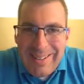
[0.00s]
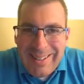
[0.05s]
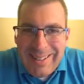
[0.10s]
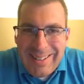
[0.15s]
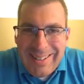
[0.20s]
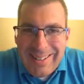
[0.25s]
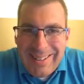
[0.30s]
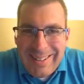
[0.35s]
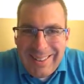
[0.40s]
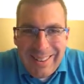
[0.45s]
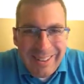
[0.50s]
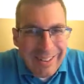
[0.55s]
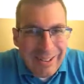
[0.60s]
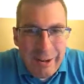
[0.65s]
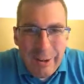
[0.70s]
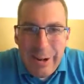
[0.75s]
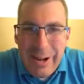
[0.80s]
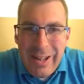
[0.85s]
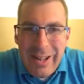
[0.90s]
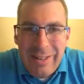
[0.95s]
The
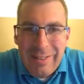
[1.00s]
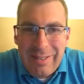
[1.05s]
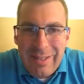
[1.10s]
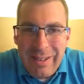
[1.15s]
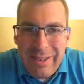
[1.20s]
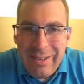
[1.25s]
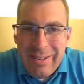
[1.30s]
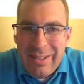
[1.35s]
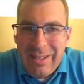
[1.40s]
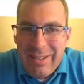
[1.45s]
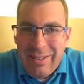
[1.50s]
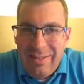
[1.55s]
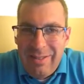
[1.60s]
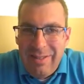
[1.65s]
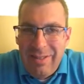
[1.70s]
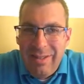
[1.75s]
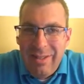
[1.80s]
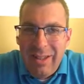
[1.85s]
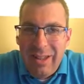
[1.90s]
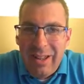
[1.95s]
learning is
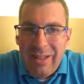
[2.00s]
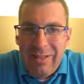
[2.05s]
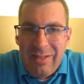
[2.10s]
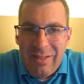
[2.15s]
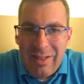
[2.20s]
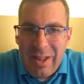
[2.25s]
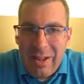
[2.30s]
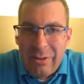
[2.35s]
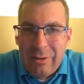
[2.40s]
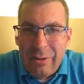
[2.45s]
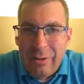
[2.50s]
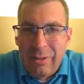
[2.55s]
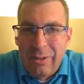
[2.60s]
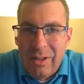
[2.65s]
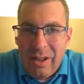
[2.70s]
a central